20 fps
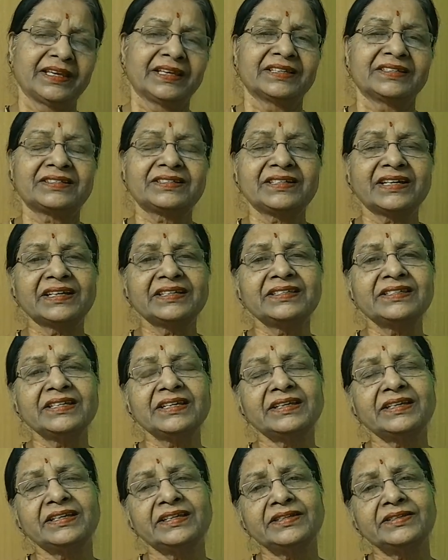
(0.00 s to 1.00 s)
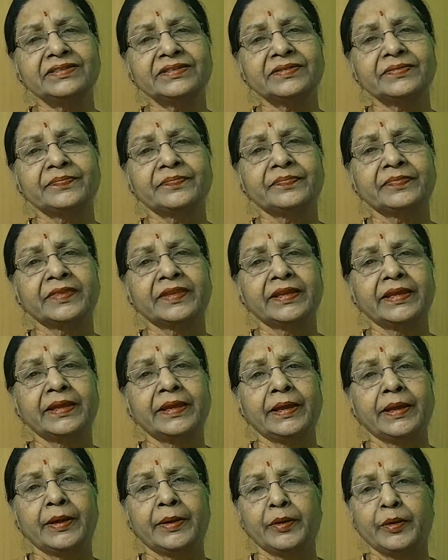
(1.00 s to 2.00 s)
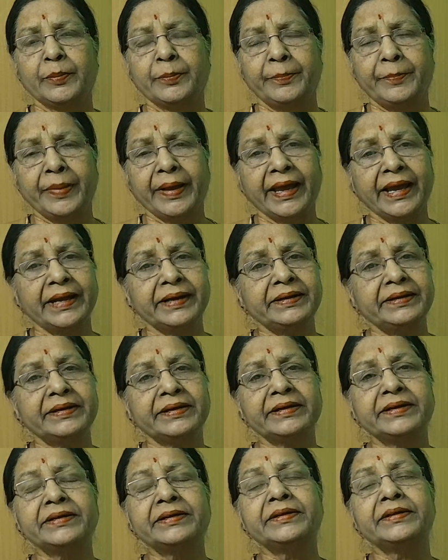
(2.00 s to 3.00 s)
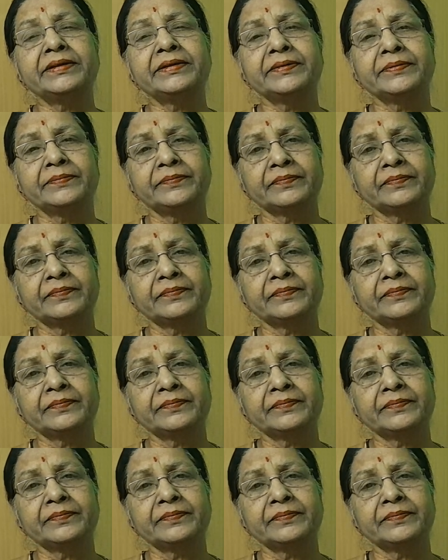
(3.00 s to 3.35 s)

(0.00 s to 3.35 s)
Structure is pattern,